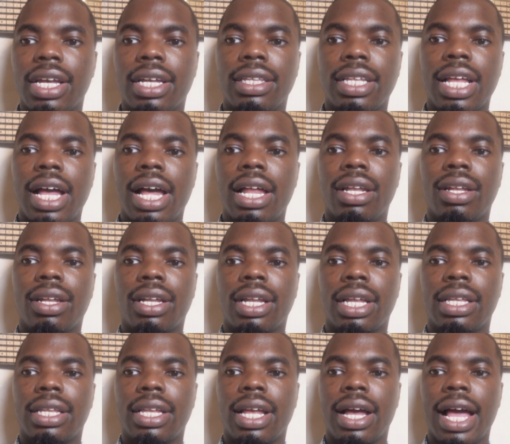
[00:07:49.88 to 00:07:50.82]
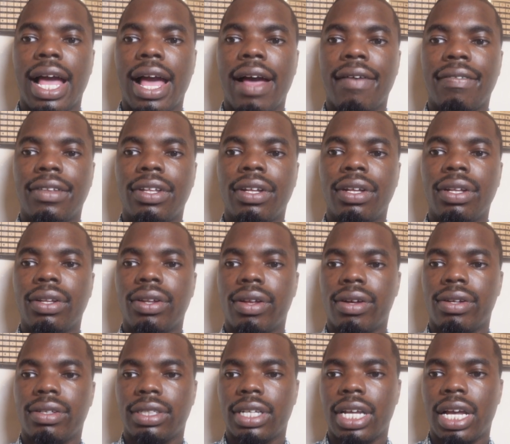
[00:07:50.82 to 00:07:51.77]
Now, now after a
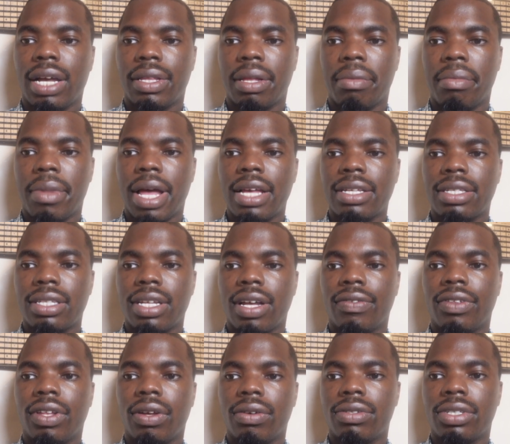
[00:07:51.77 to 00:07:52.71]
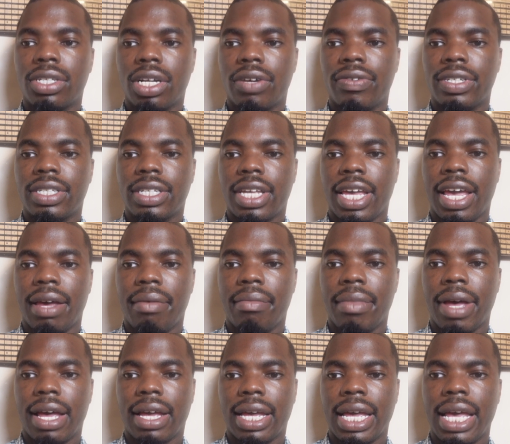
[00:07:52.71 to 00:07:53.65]
long time, the master of those servants came
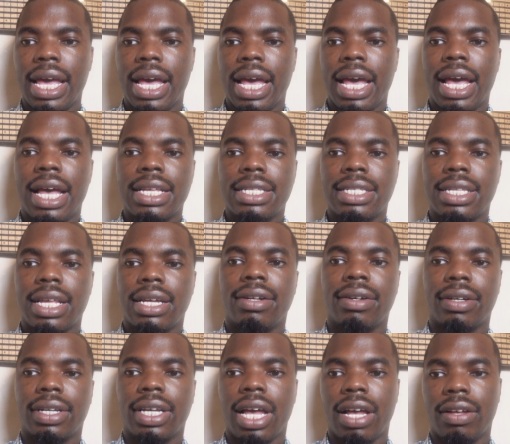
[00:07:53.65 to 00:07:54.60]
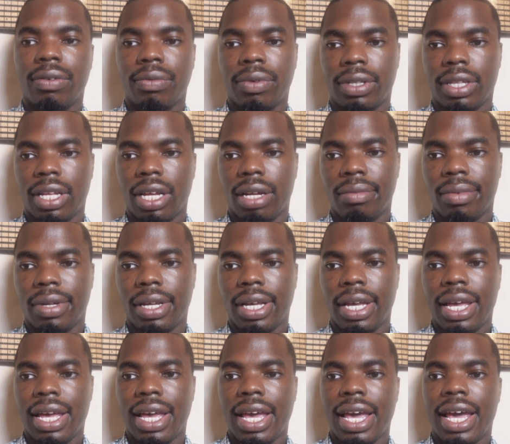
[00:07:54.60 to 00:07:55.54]
back and settled account with them.
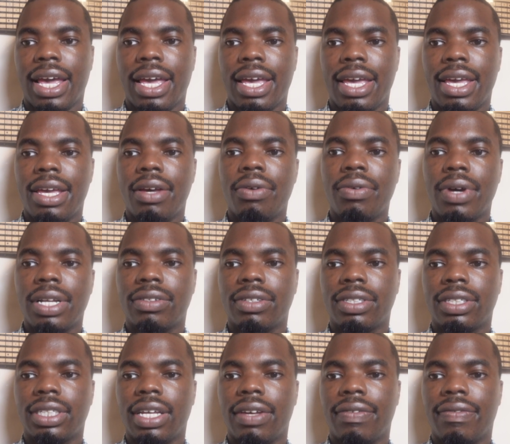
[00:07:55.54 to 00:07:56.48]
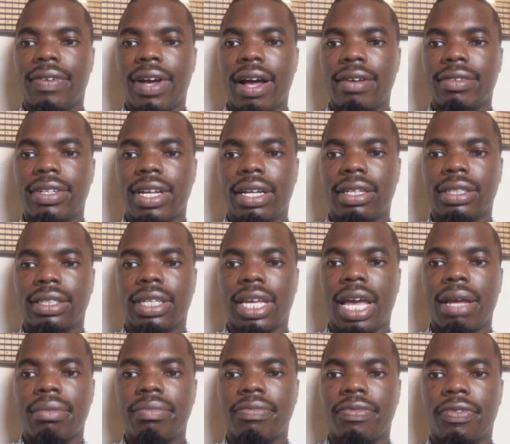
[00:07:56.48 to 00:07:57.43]
And he who has received five talents
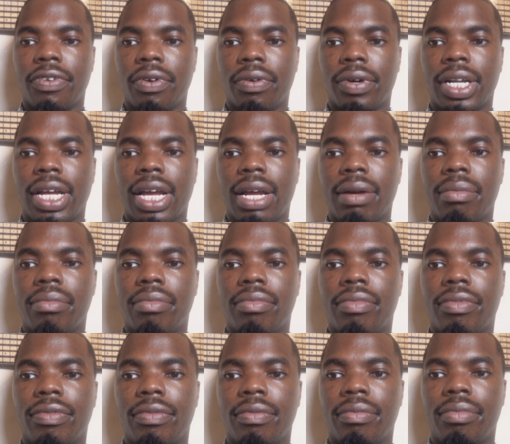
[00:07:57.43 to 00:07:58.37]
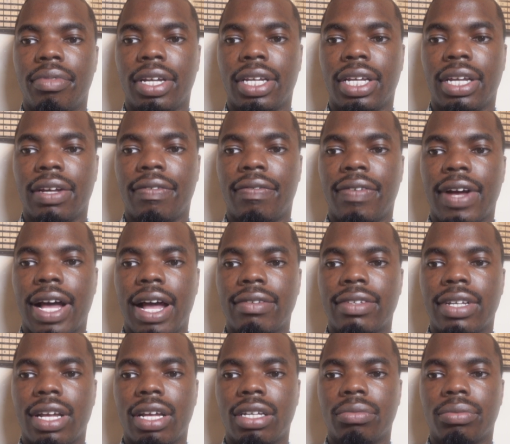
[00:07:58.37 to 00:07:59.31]
came forward and bringing
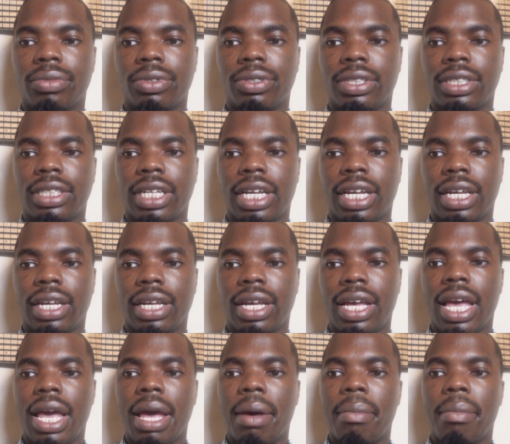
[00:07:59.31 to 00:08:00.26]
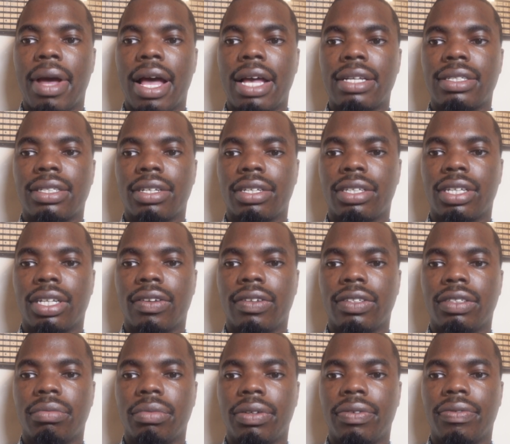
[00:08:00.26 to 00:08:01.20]
five talents more, saying, Master, you
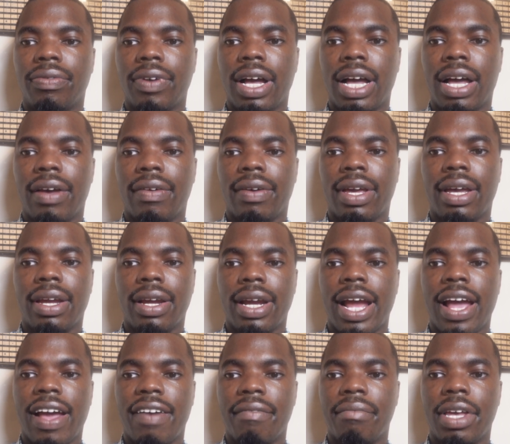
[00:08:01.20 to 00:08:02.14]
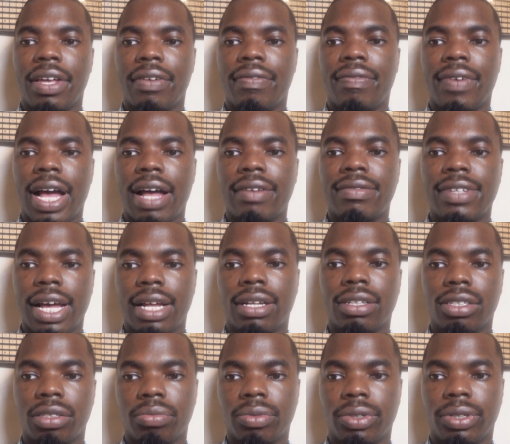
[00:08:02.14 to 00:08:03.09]
delivered to me five. Here I have made five
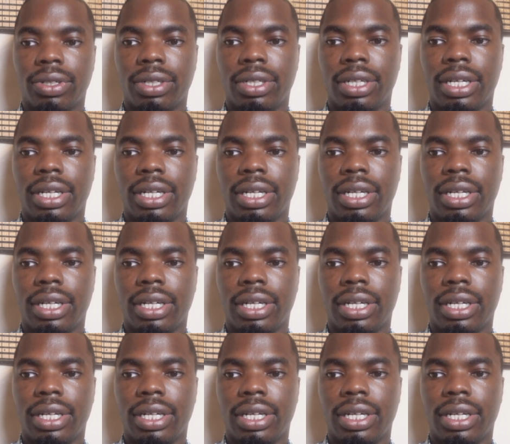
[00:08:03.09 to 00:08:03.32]
talents more.